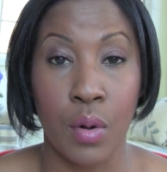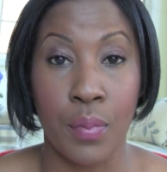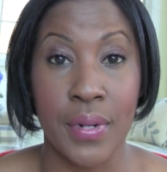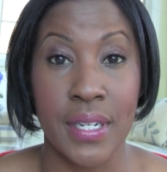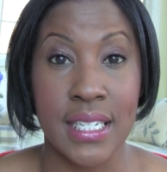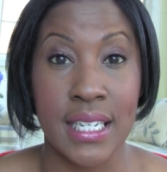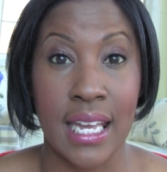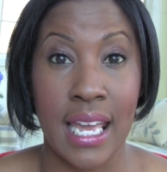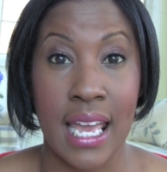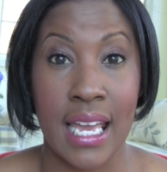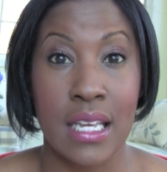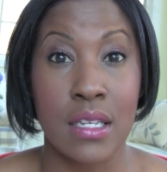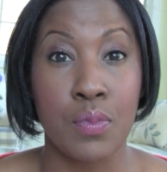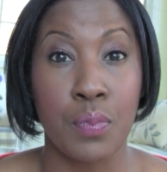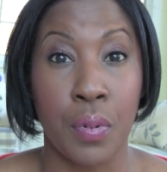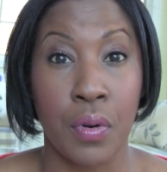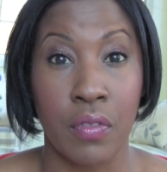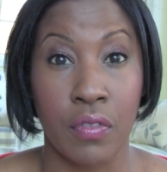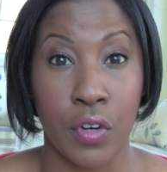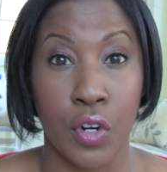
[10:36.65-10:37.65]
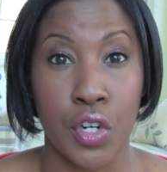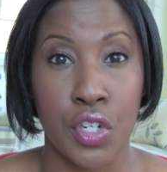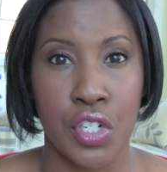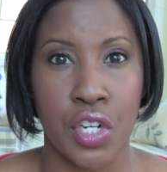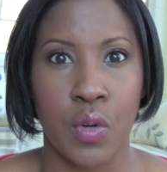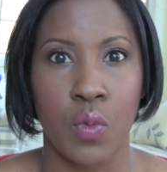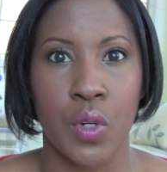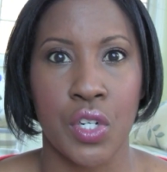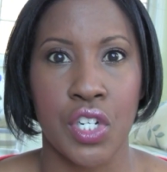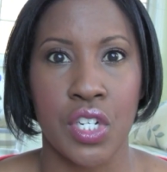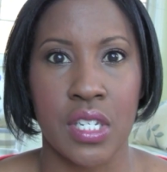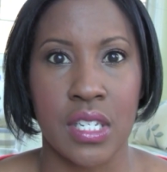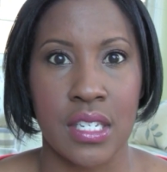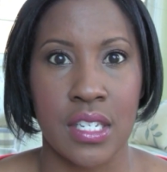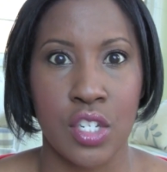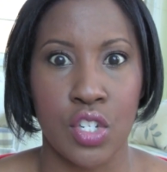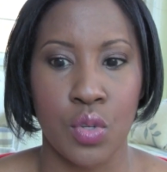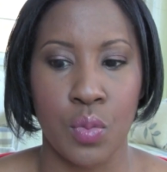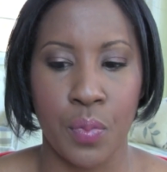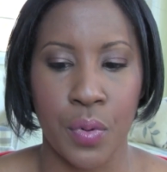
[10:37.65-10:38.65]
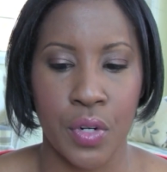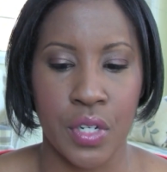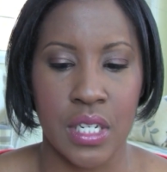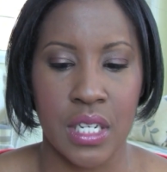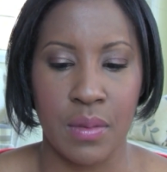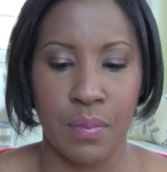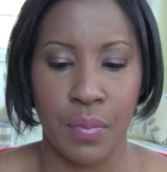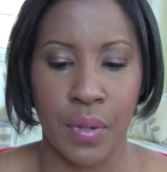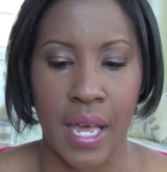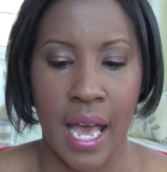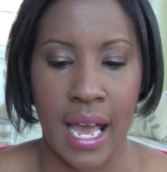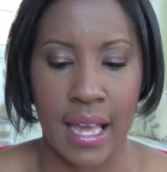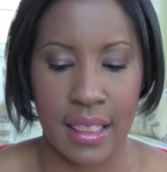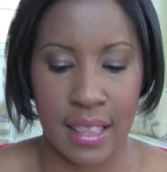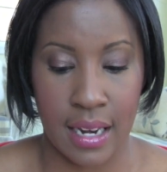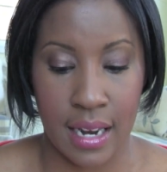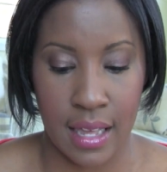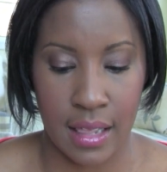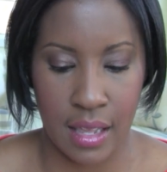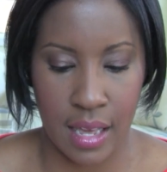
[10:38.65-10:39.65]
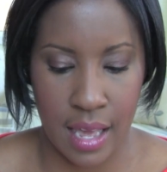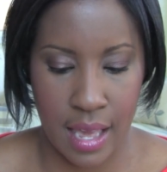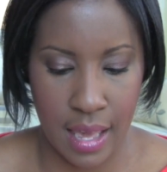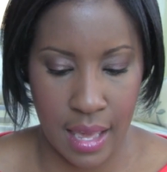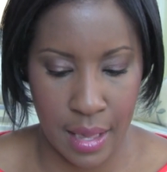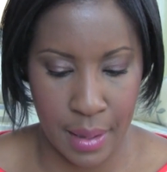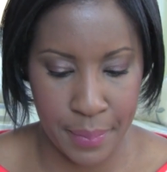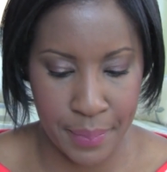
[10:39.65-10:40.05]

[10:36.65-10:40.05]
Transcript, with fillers: Urban Decay's Perversion, which is a super deep black that I like.